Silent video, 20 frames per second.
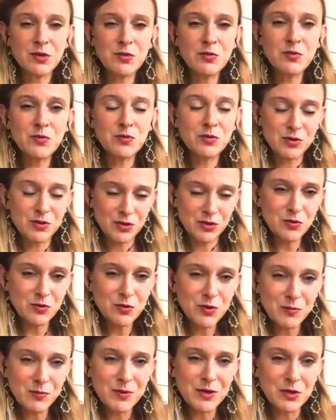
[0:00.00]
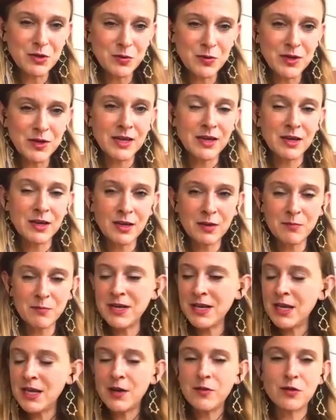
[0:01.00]
You could be doing
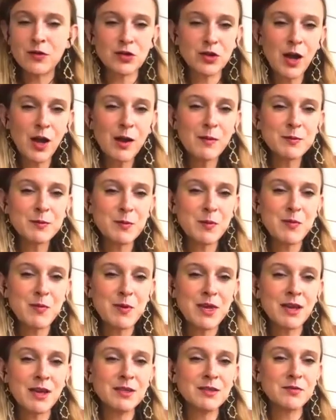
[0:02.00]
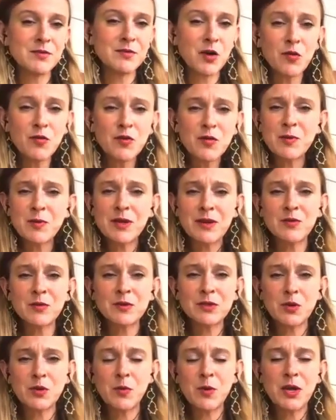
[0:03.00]
many other jobs, but because of COVID, because of
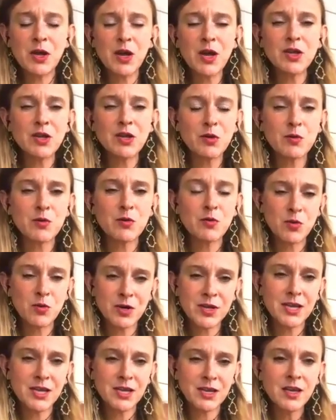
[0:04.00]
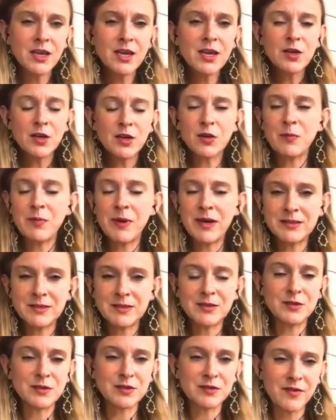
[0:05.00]
what's going on, you are working your best
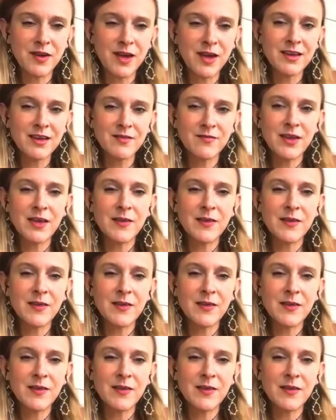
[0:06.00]
to survive,